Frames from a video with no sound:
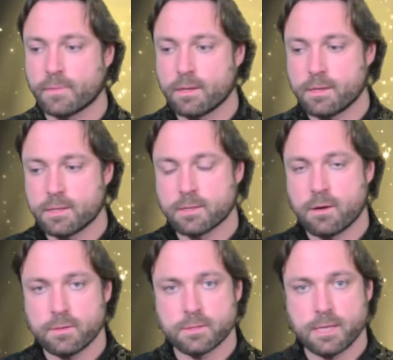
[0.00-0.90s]
this
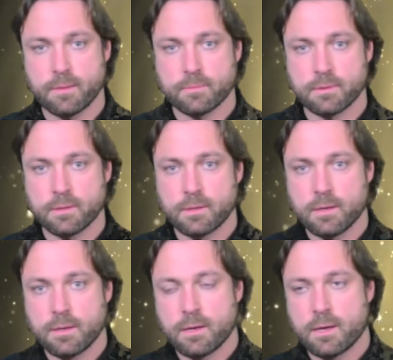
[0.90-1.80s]
concept.
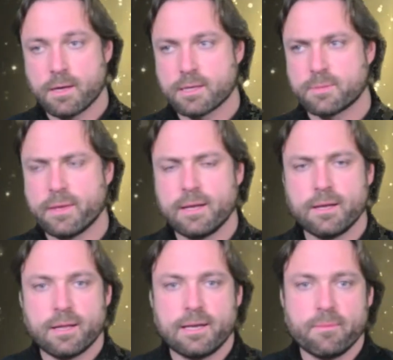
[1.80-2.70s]
It's a bit, a
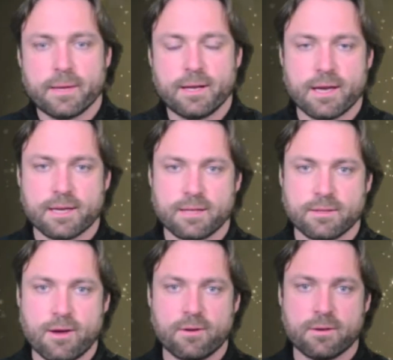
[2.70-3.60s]
little bit like in
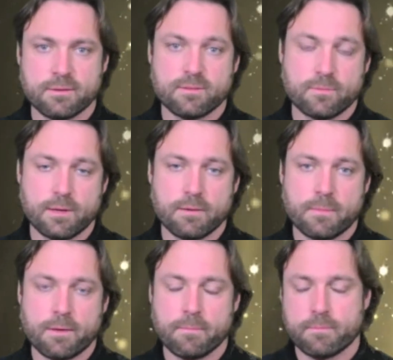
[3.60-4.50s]
Holland.
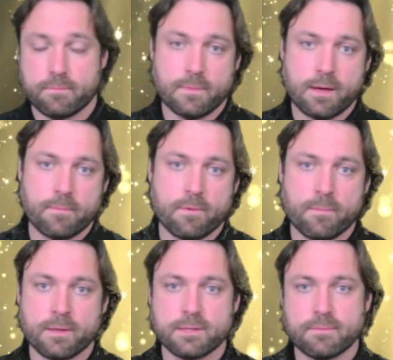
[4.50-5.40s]
On
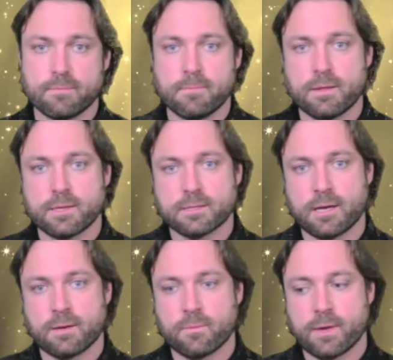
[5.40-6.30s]
my mother's
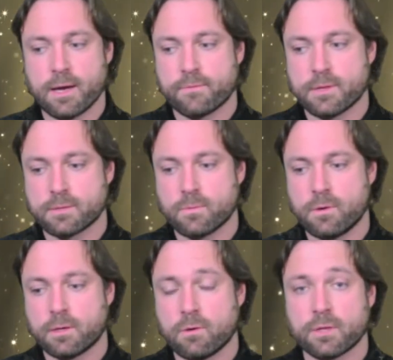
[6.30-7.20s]
side, we have this
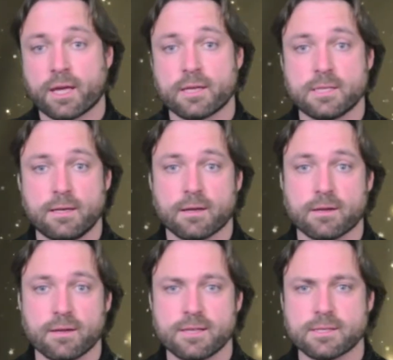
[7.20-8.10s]
word called gezellig.
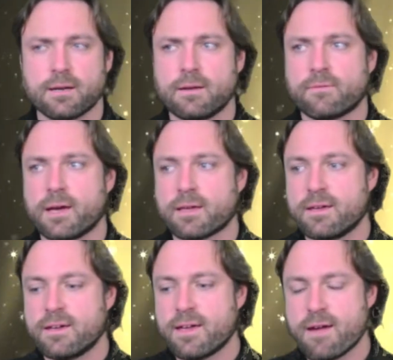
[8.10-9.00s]
It's kind of like
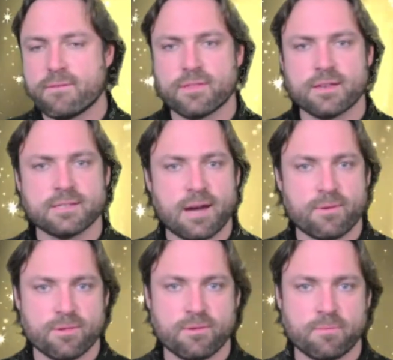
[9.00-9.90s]
everything's how
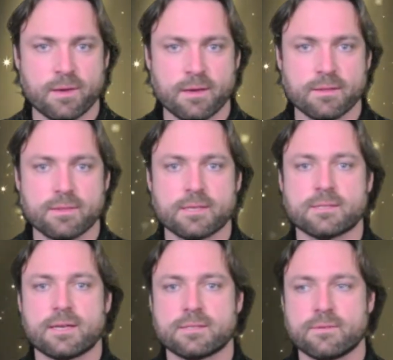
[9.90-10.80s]
it should be. This
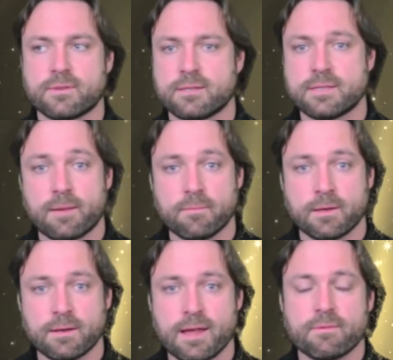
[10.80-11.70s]
sense of
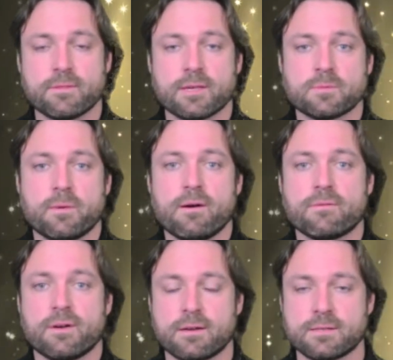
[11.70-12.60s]
contentment, everything's
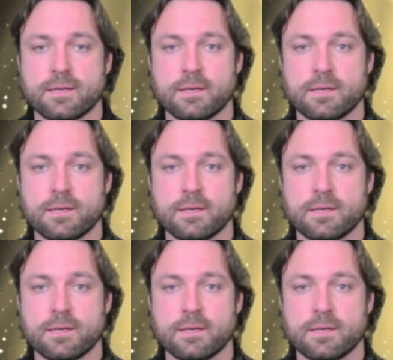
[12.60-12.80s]
perfect.